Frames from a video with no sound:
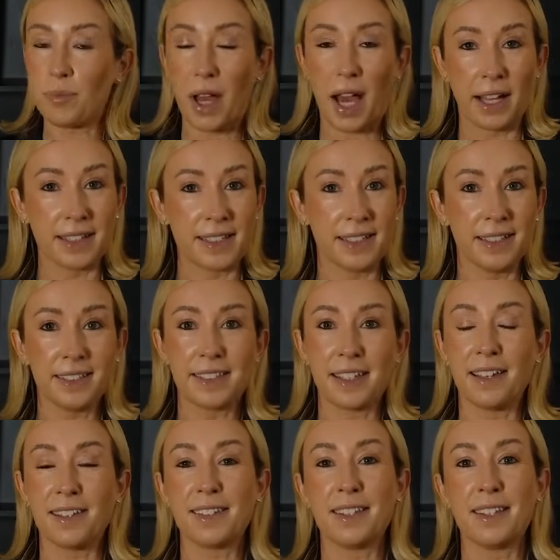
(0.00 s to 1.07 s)
as it
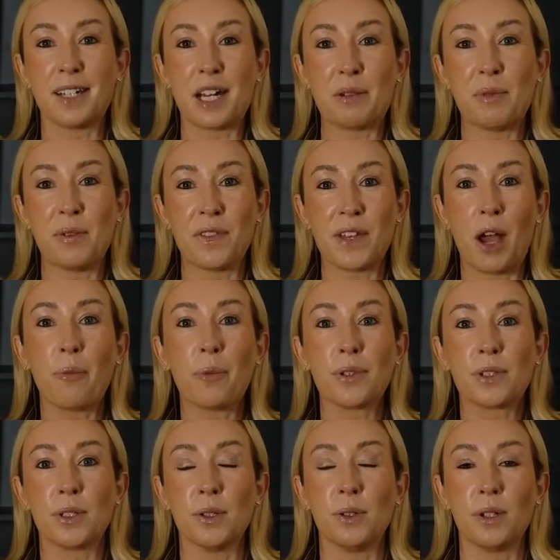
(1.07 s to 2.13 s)
says in the name of the
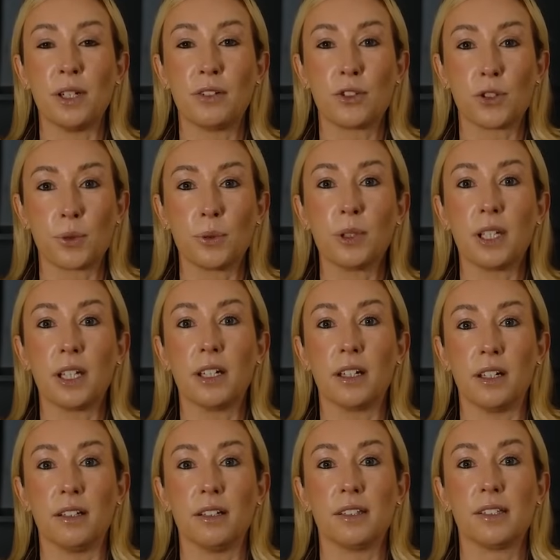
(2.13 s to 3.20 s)
episode, it truly
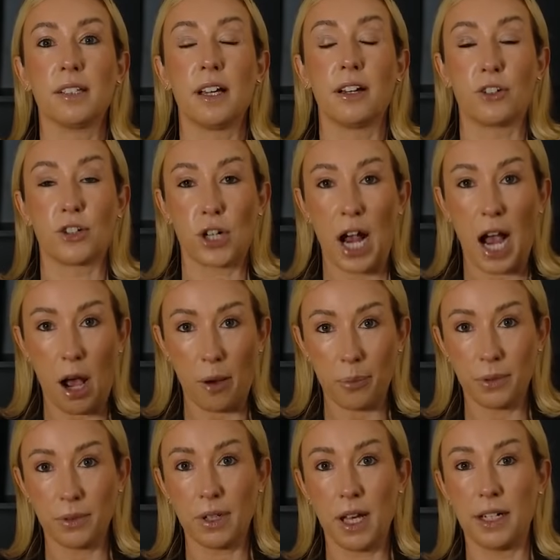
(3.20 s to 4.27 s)
is a
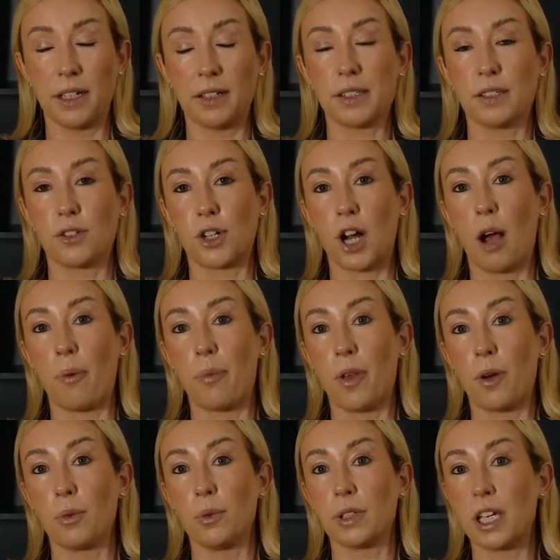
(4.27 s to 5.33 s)
trap. And it's a trap
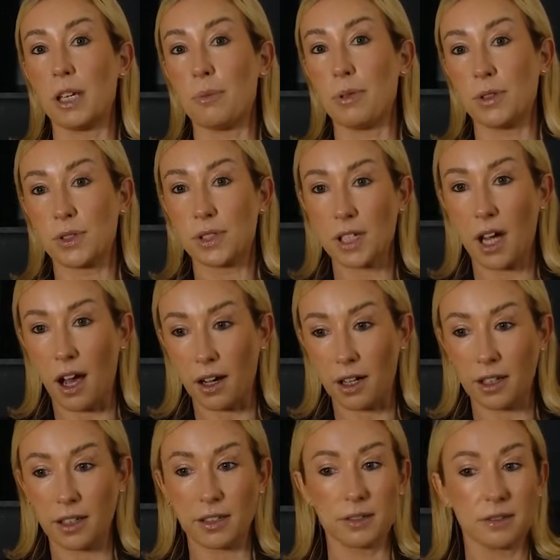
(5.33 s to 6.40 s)
that will keep you
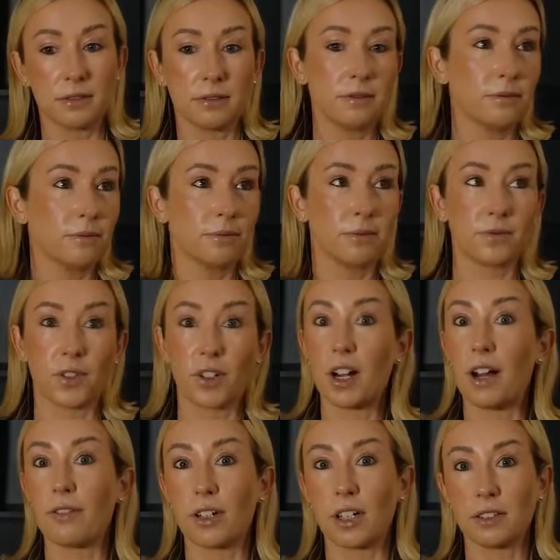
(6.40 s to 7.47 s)
stuck
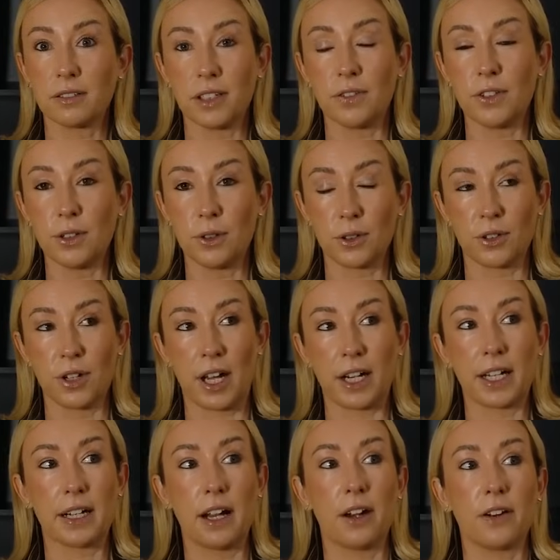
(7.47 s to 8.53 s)
forever if you don't learn how
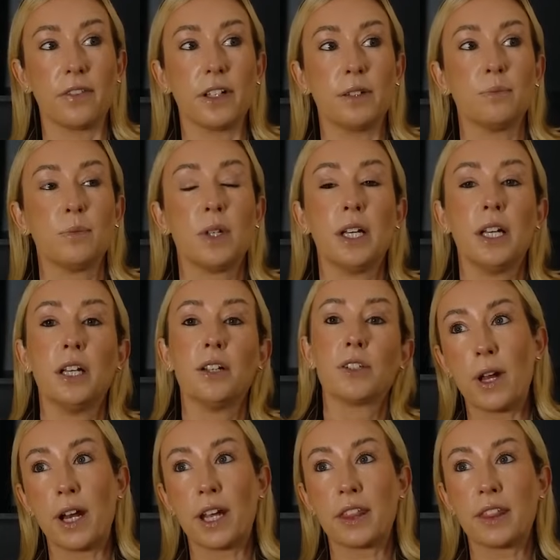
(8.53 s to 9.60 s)
to get out of it.
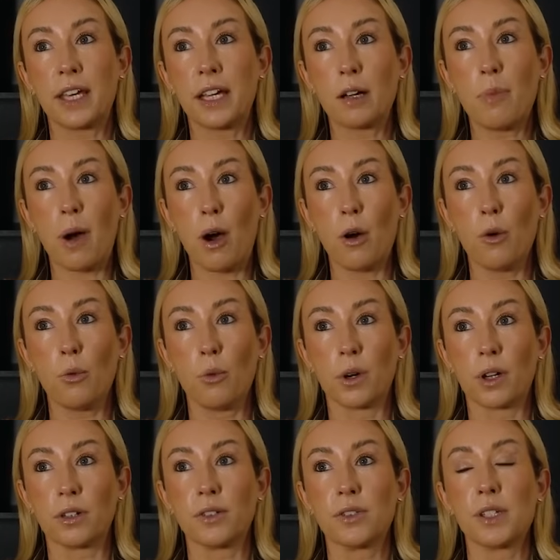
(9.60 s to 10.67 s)
When I think about
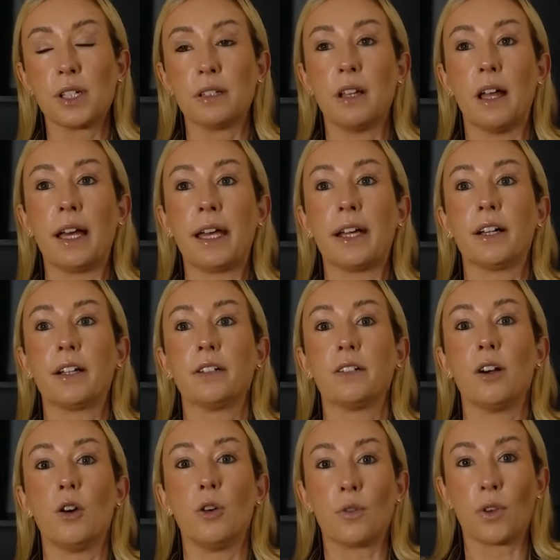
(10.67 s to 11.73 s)
words like
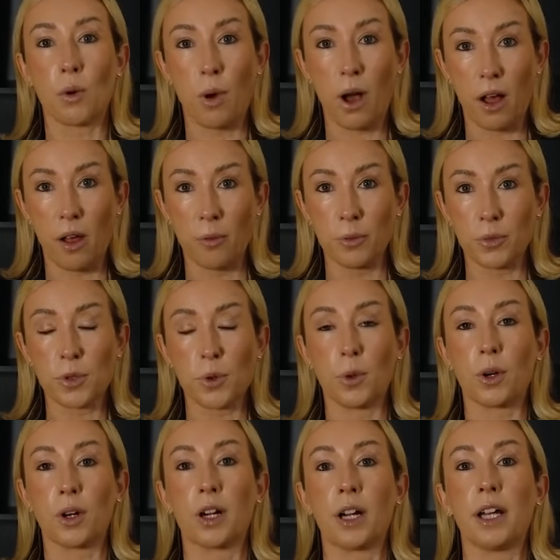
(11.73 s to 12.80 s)
overwhelmed
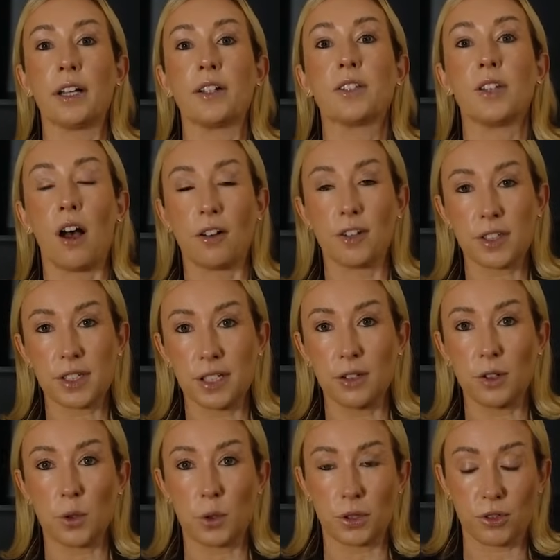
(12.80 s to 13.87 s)
or
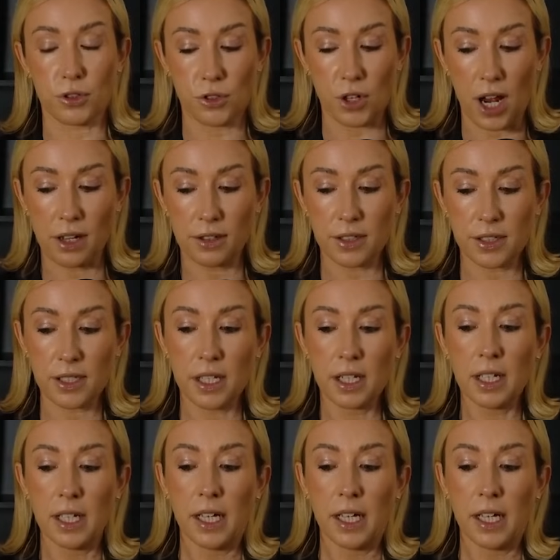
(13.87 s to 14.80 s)
exhausted or stressed,